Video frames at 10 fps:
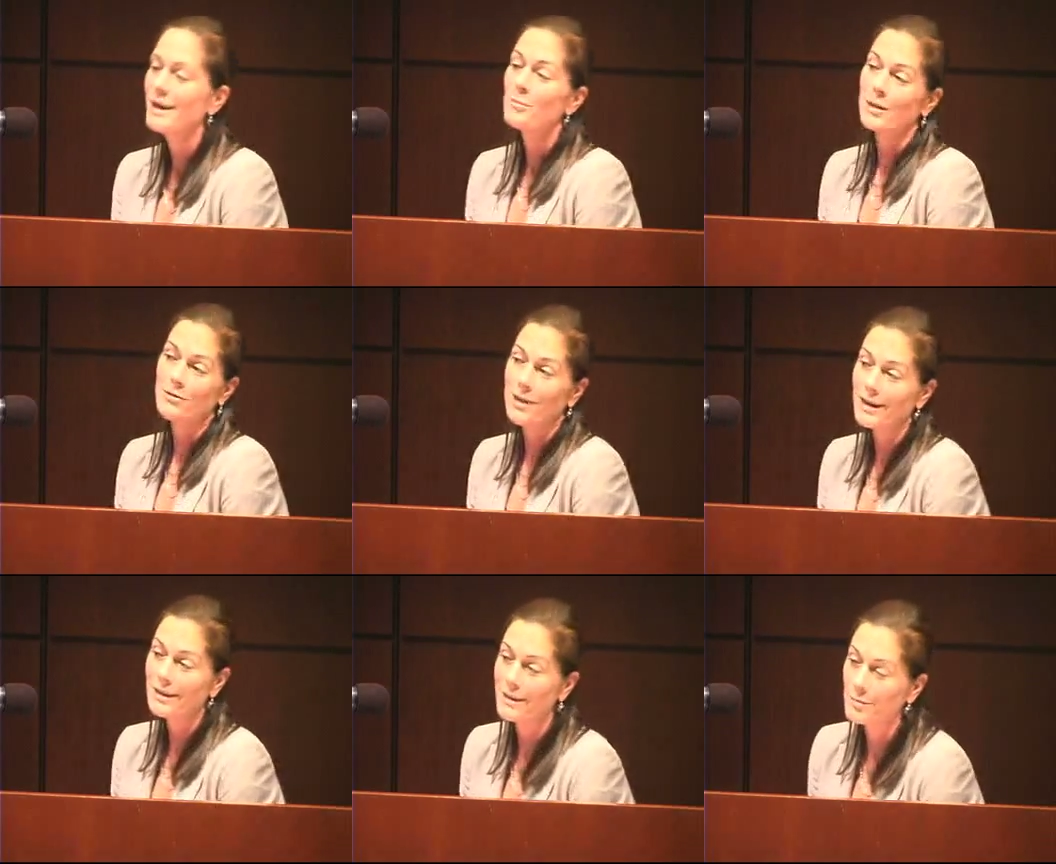But
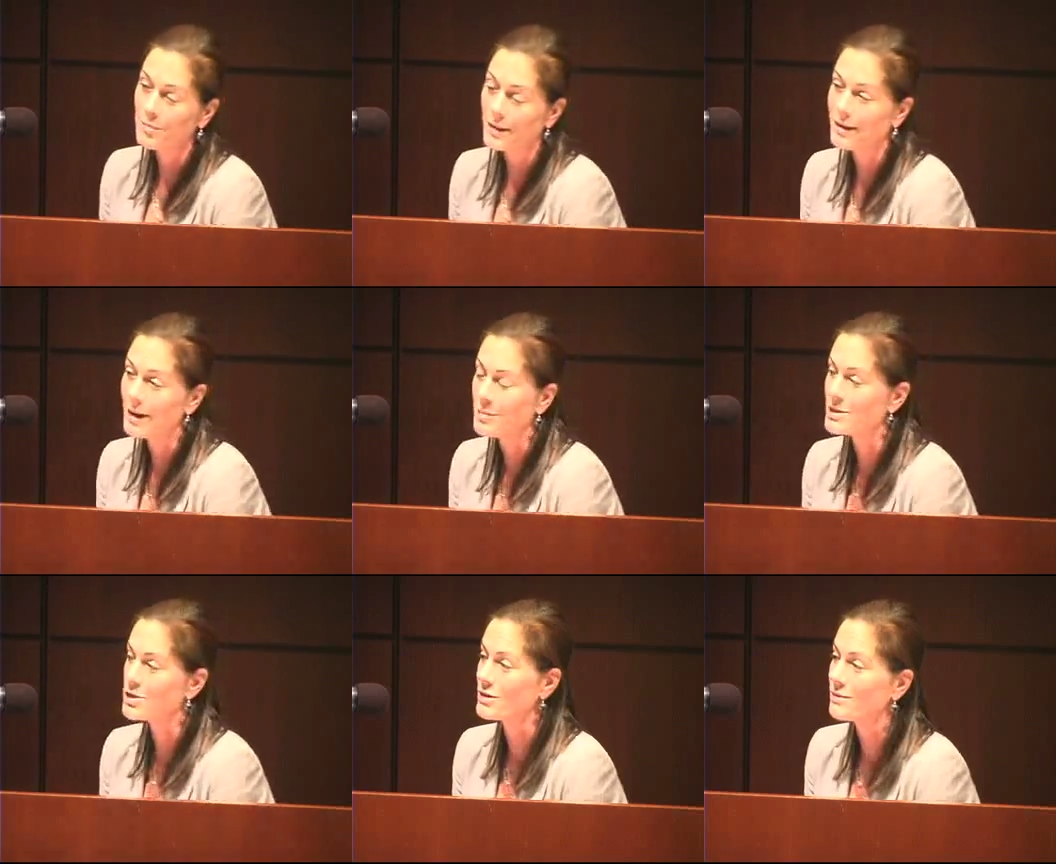frankly, the
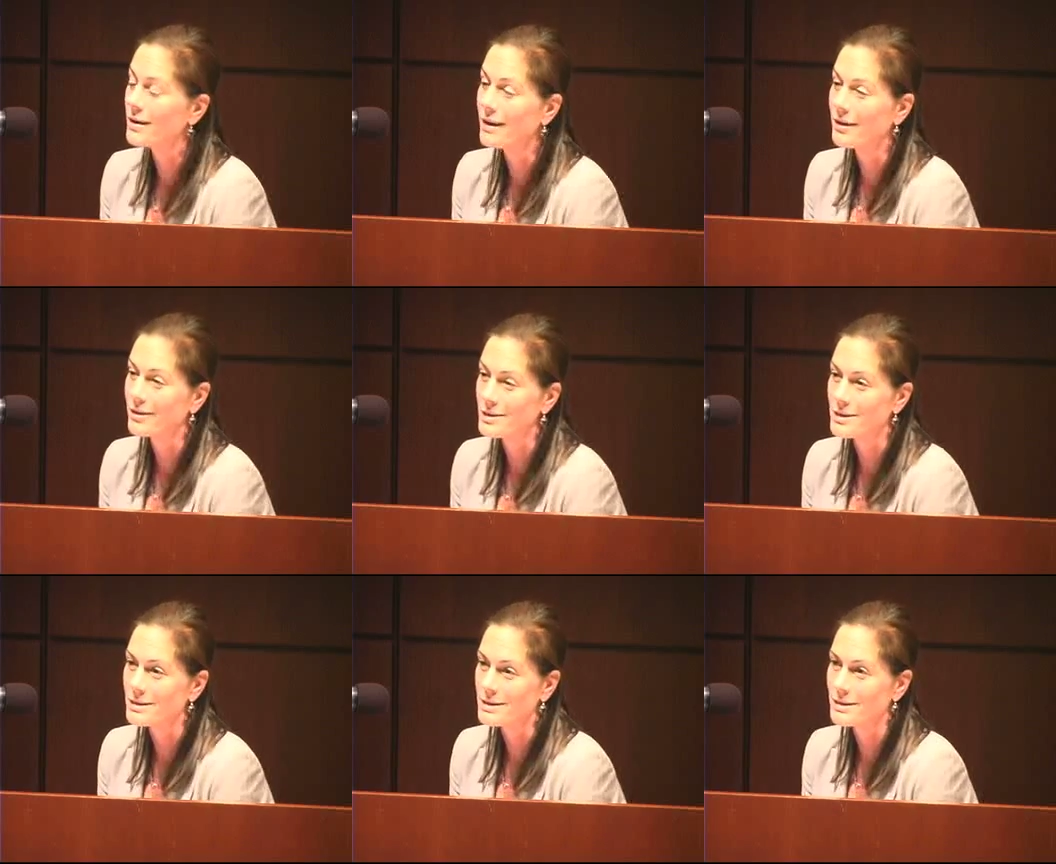composition of Congress
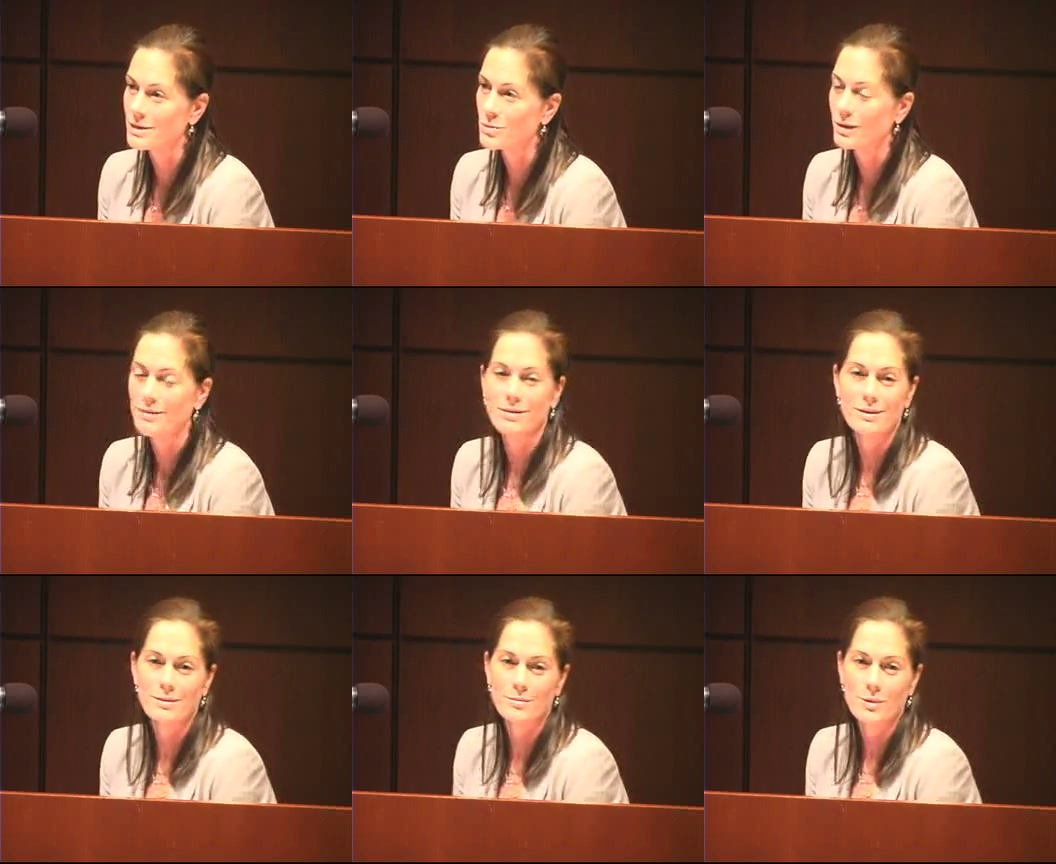is one of
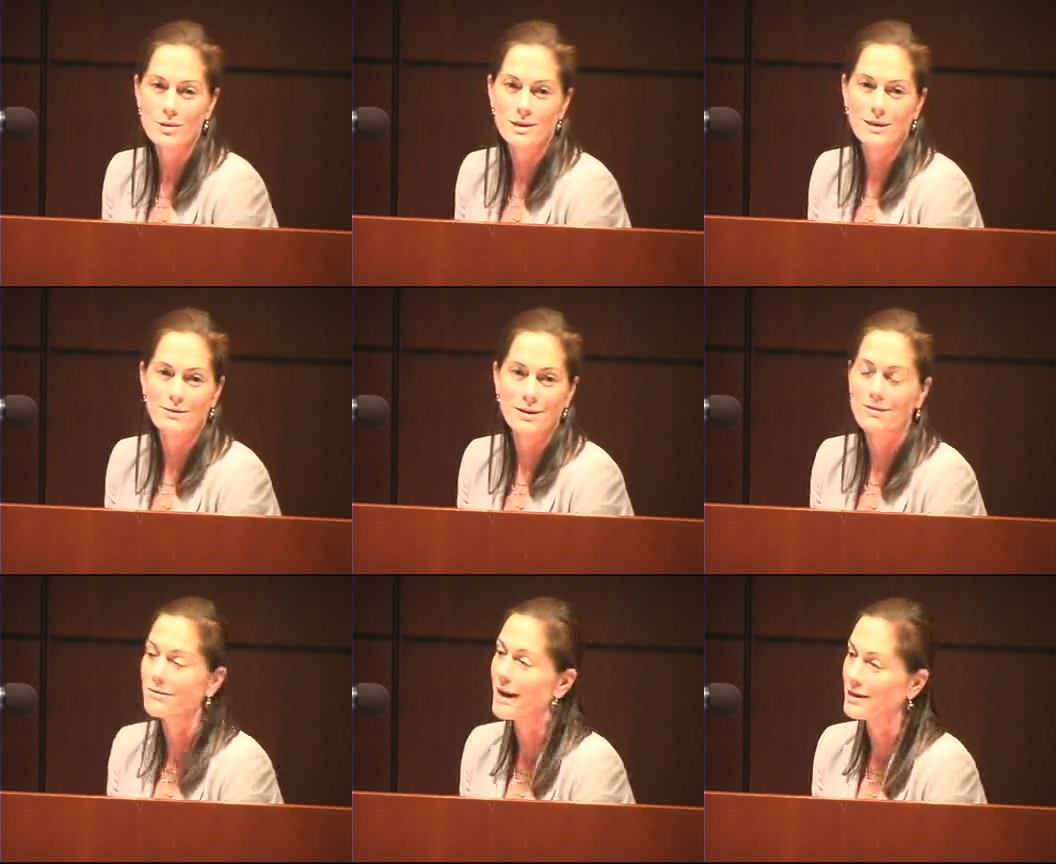the most
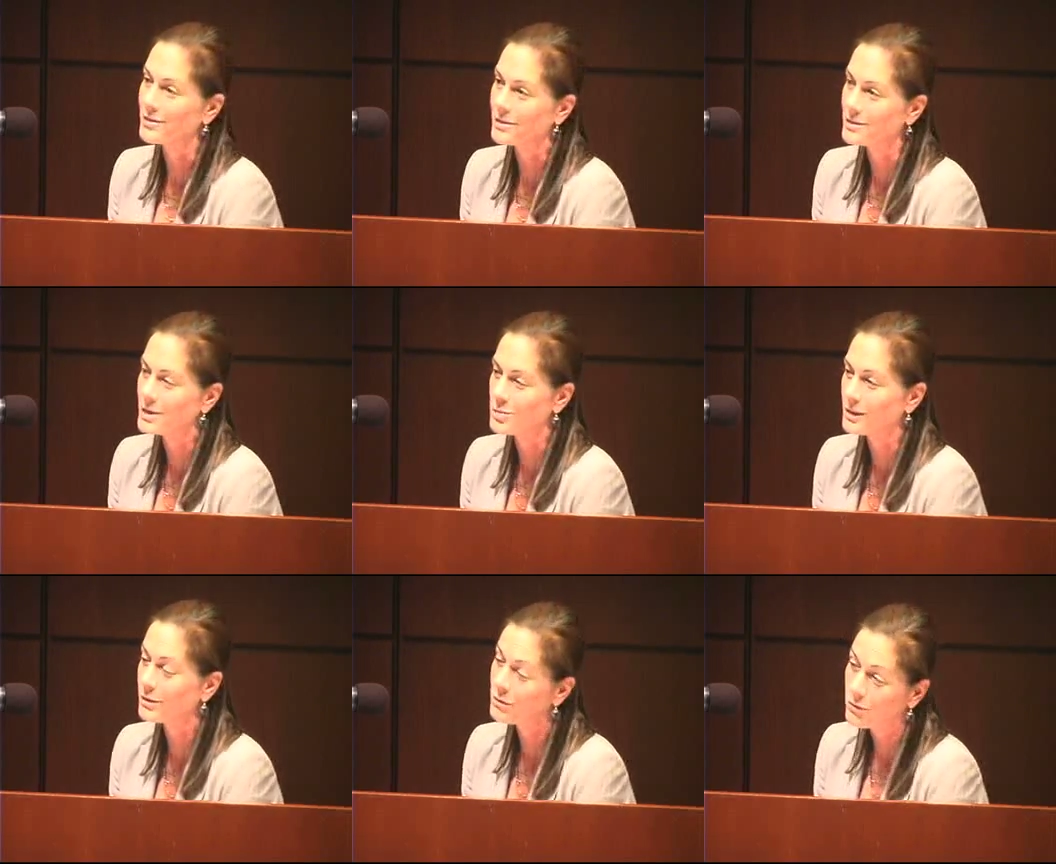significant factors as we
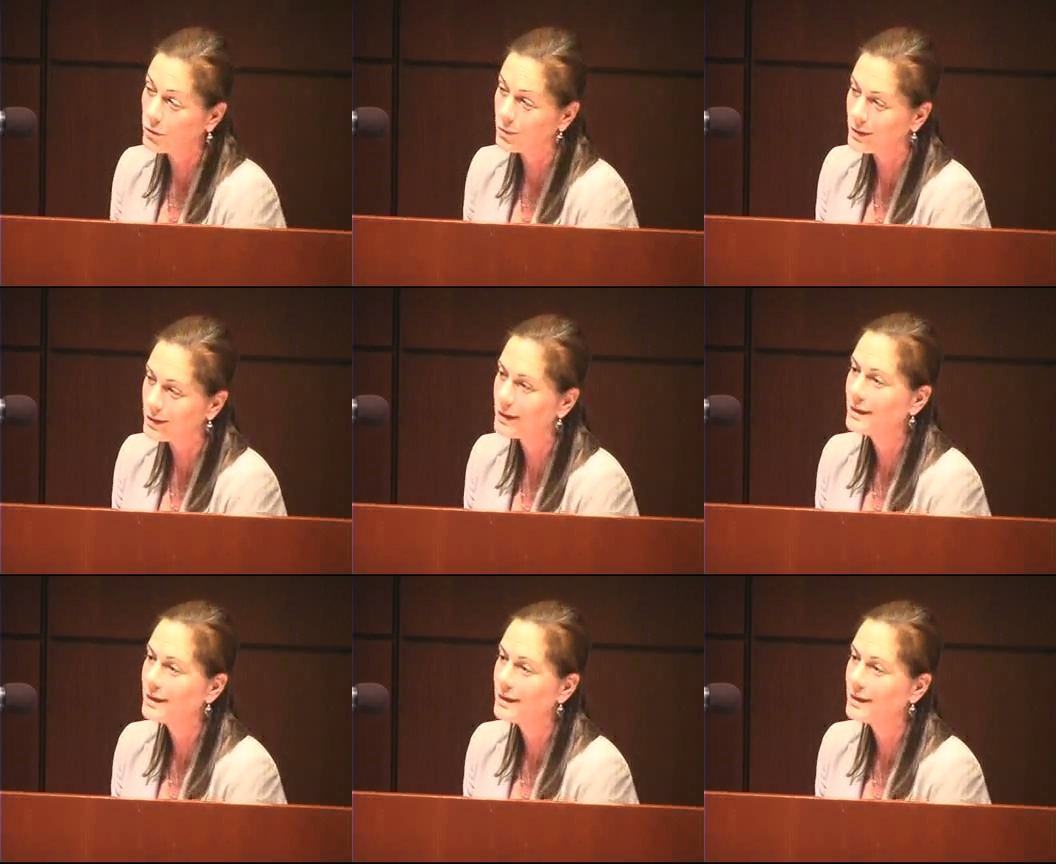look forward.